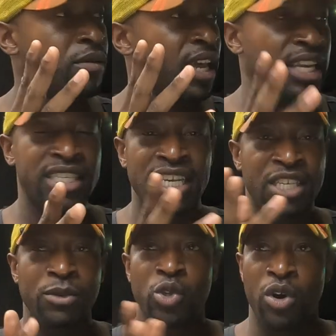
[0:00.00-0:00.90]
like it's like
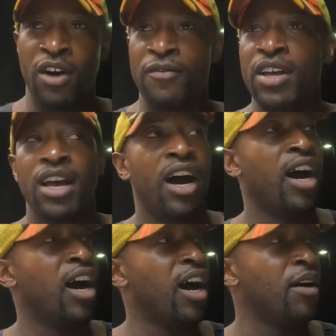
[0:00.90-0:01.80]
some sort of
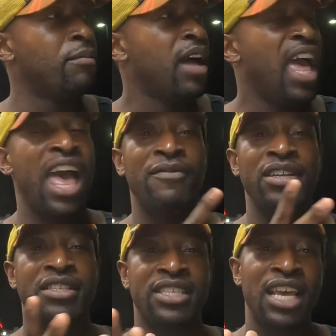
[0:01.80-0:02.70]

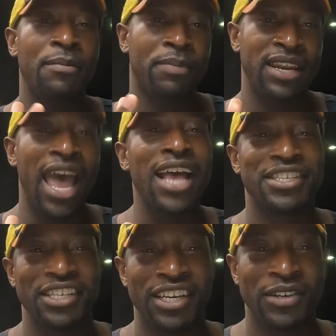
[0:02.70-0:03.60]
heaven-sent
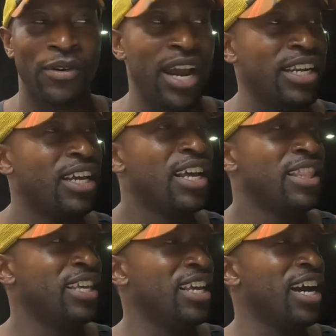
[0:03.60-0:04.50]
panacea, right?
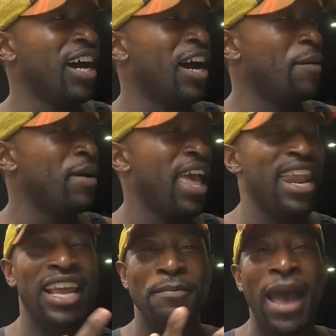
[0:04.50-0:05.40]
The
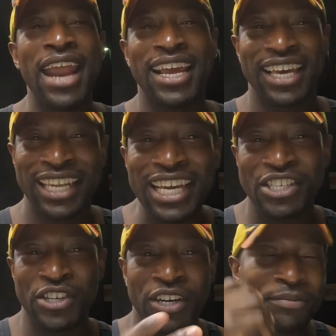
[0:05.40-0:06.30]
enigmatic elixir.